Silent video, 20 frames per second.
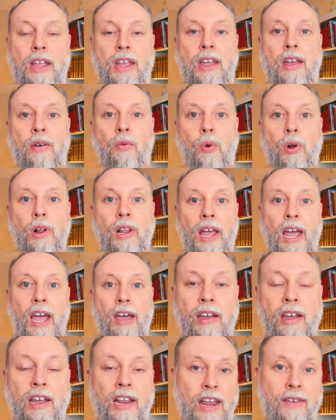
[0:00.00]
will
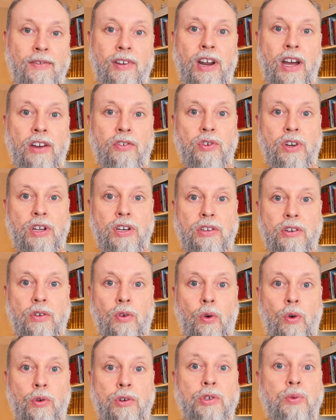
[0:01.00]
have 1,100
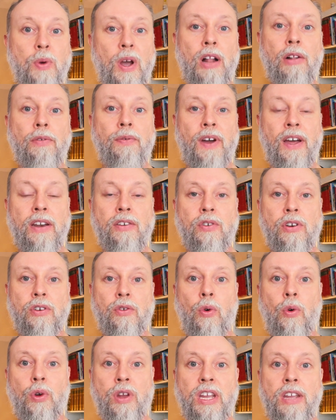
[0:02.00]
or 1,200
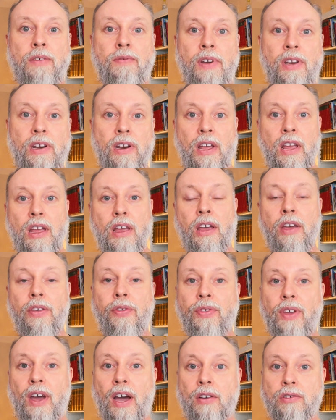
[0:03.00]
or even
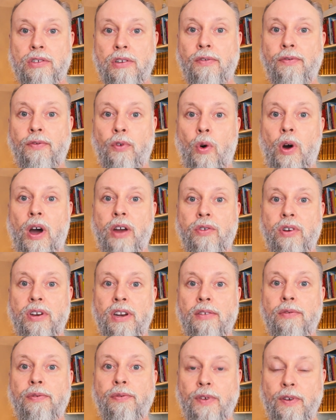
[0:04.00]

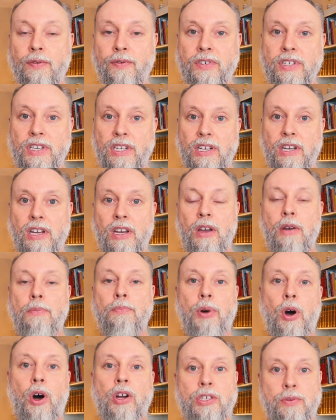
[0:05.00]
1,450
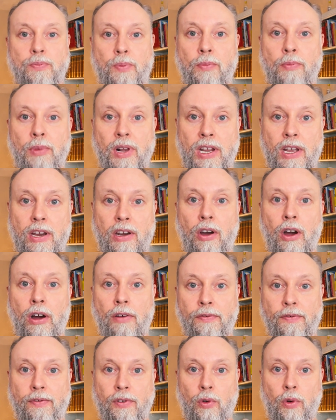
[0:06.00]
parts per million
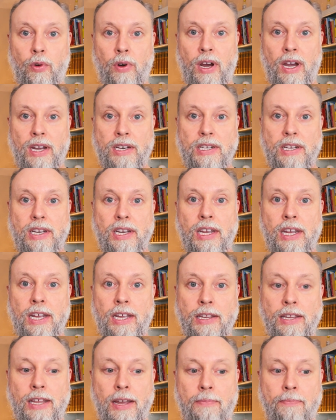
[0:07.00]
of fluoride
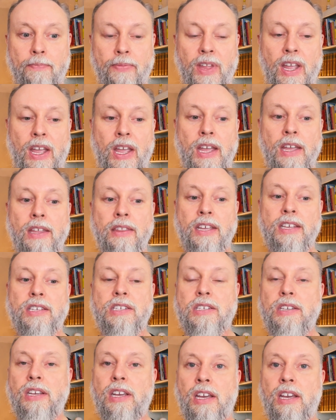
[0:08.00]
in them. This